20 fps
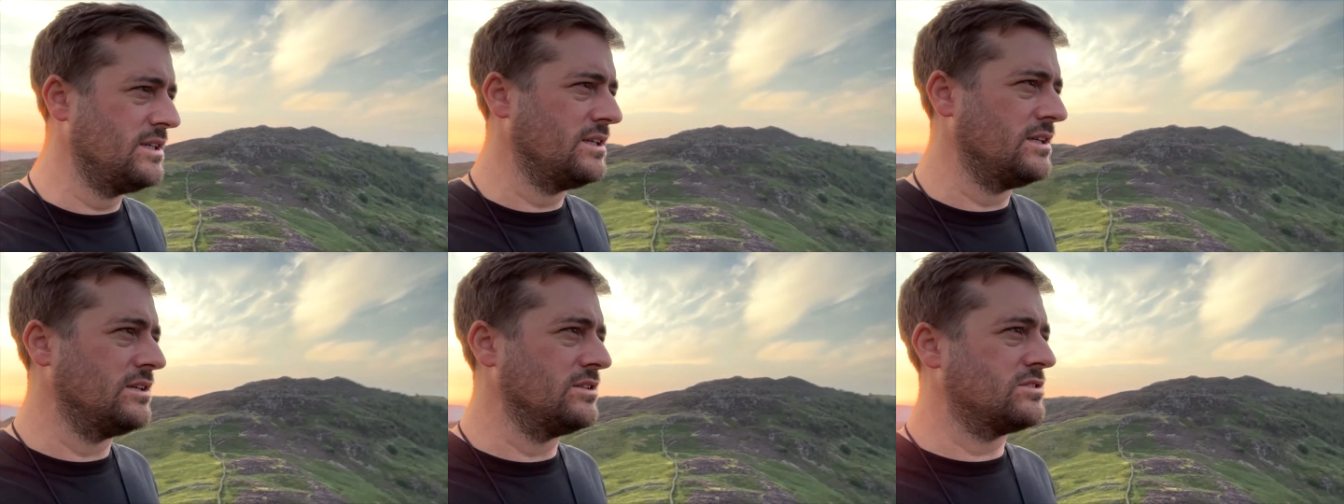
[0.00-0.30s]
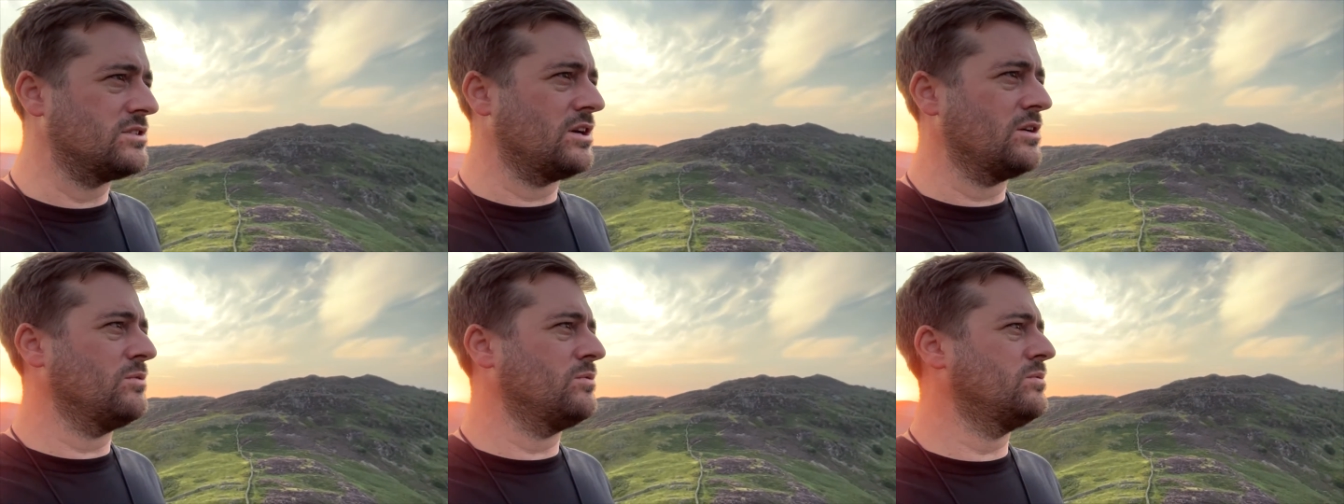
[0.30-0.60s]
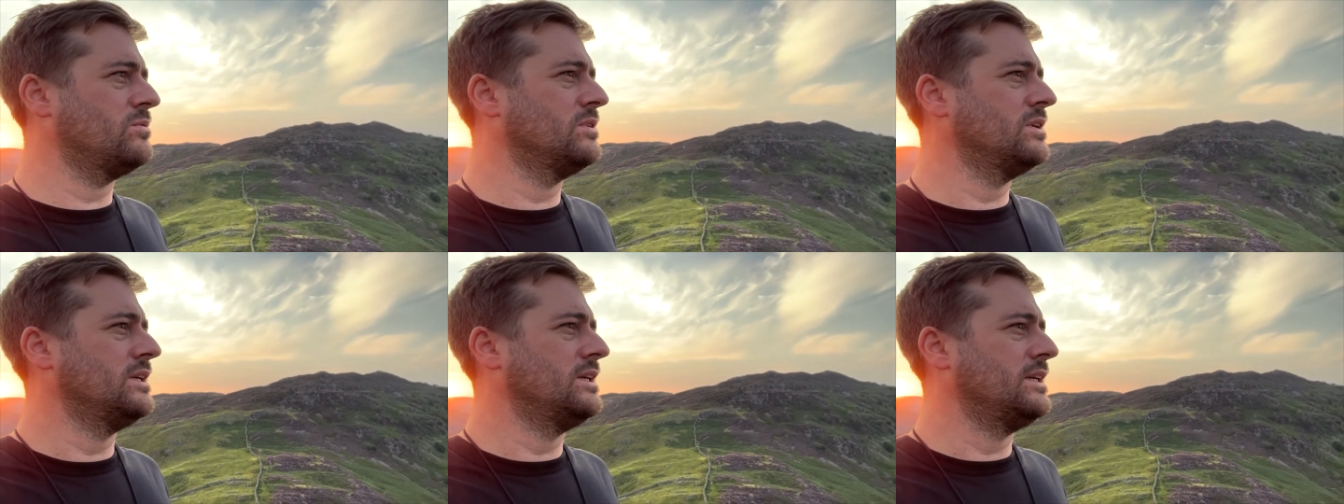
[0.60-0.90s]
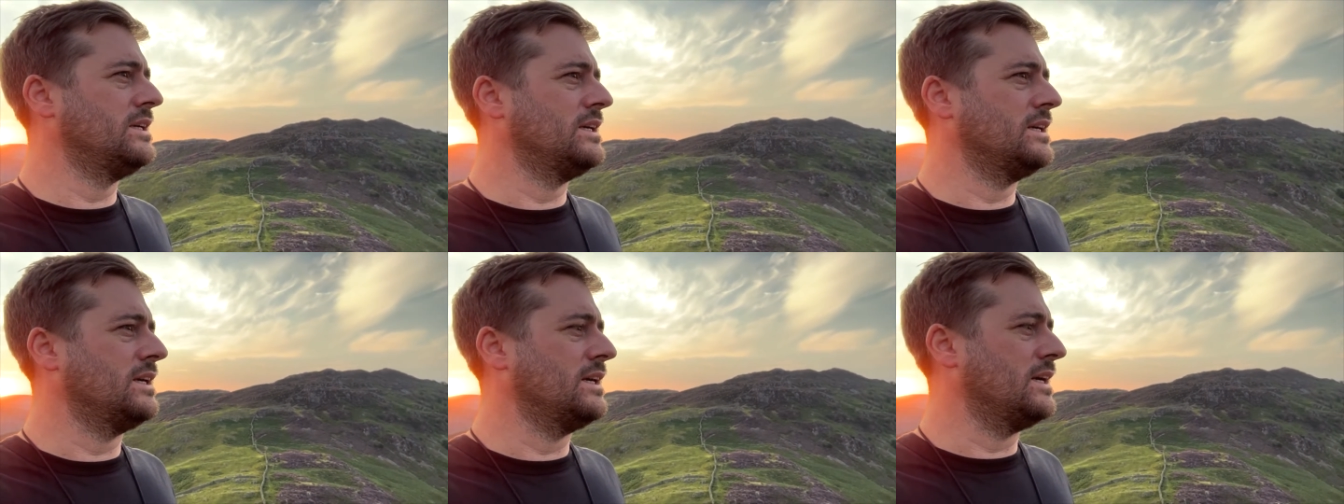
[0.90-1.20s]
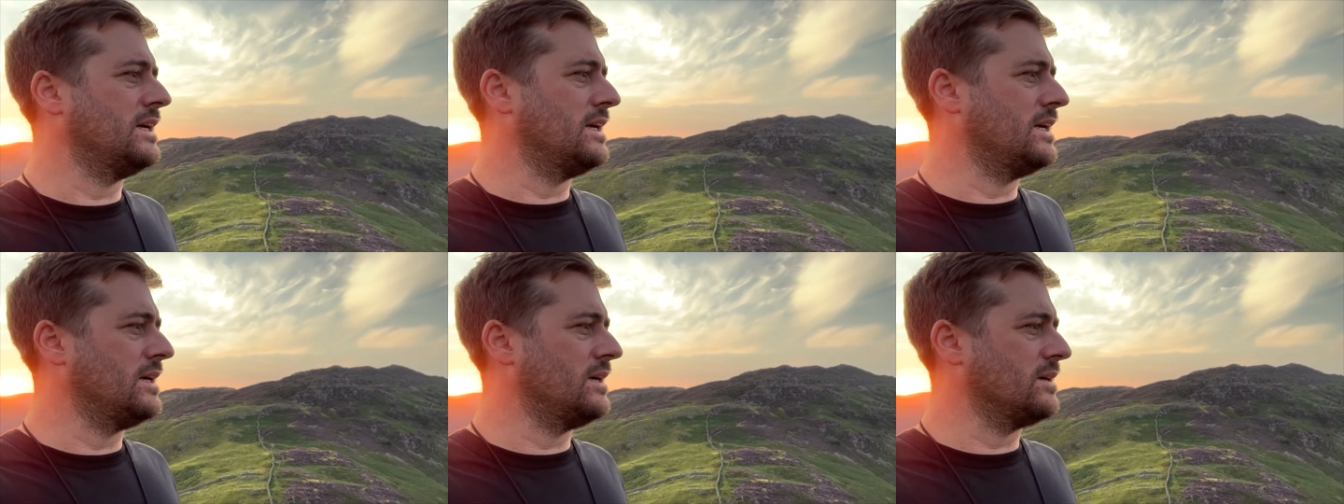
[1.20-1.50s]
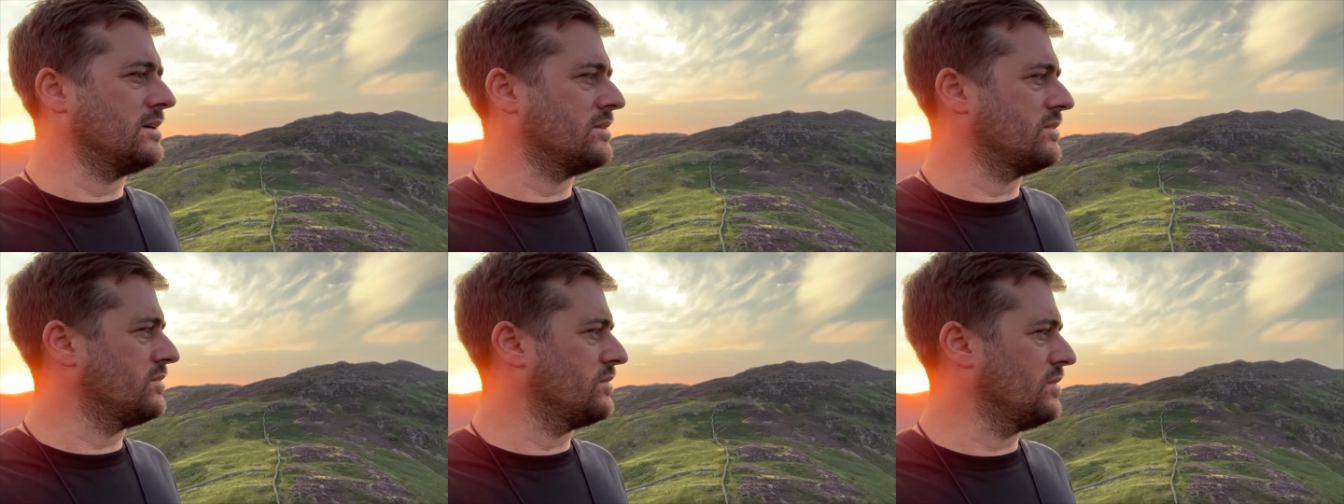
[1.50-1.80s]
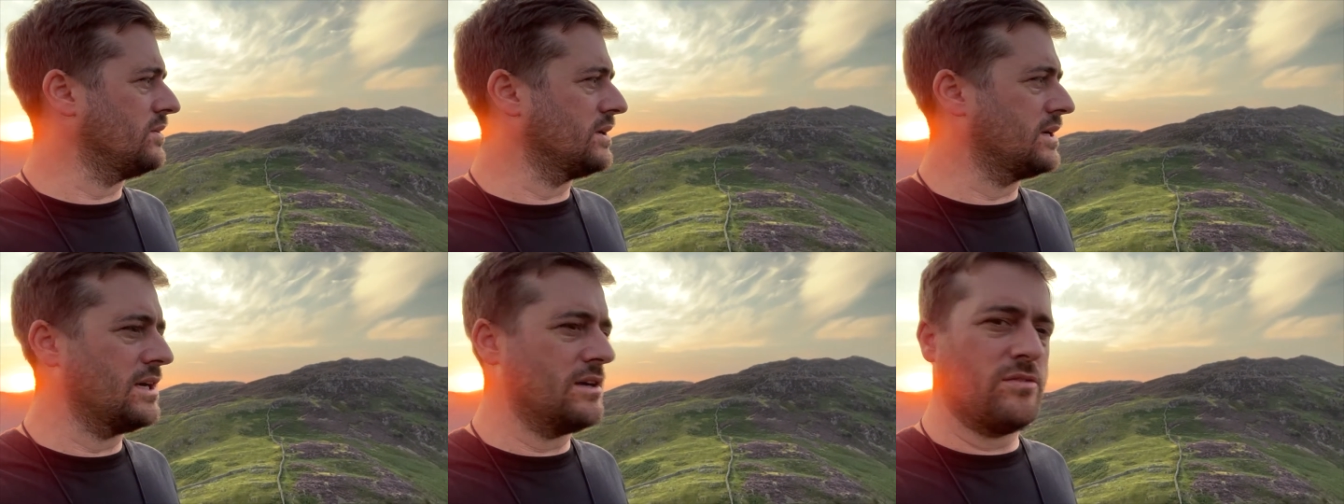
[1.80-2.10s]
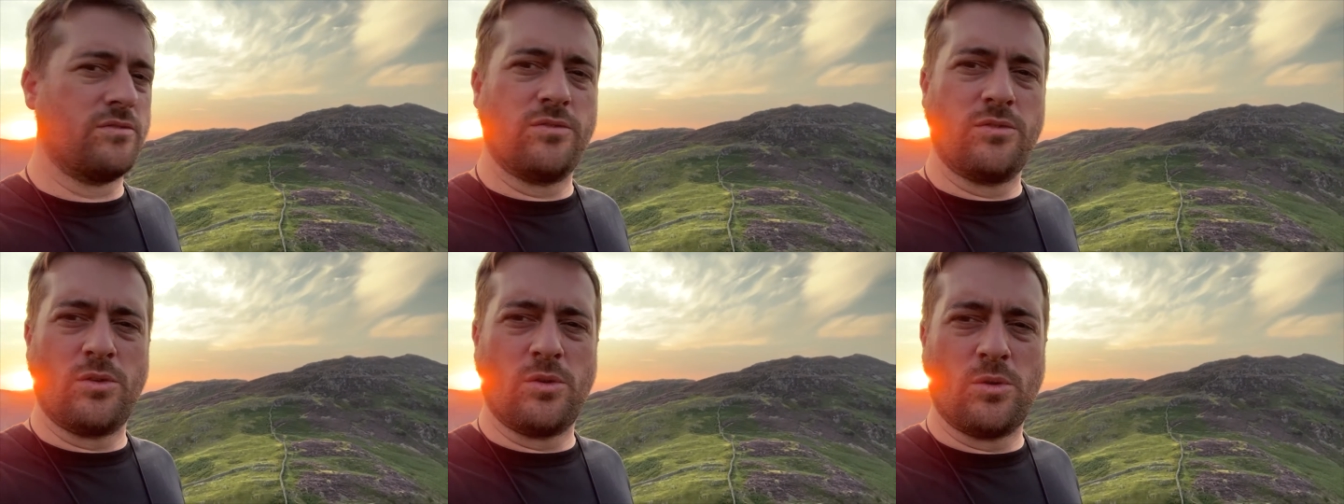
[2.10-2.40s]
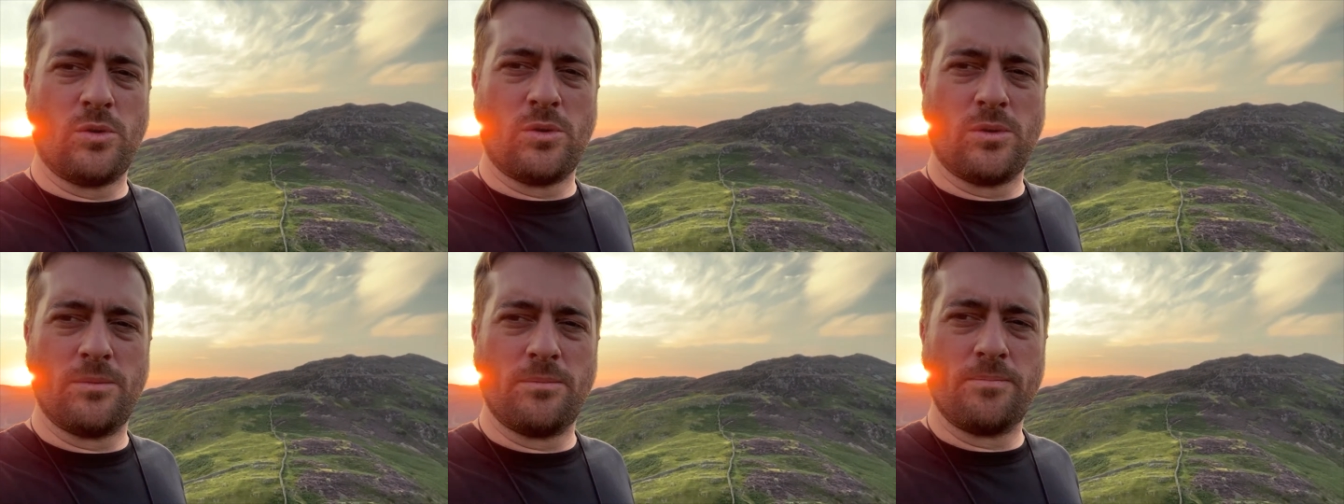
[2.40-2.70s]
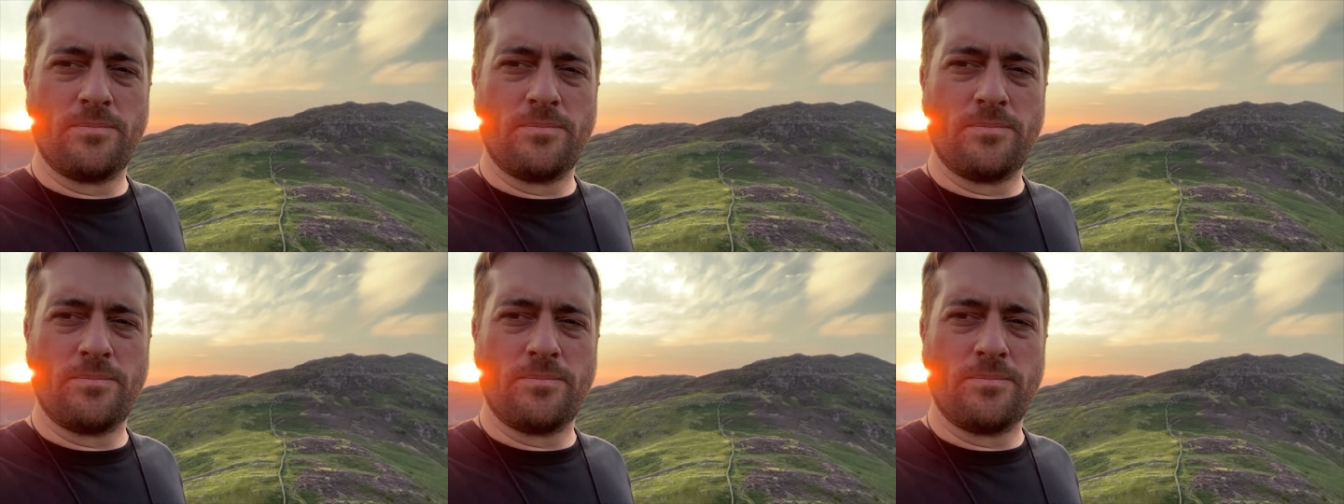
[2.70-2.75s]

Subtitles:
in total, because you only get four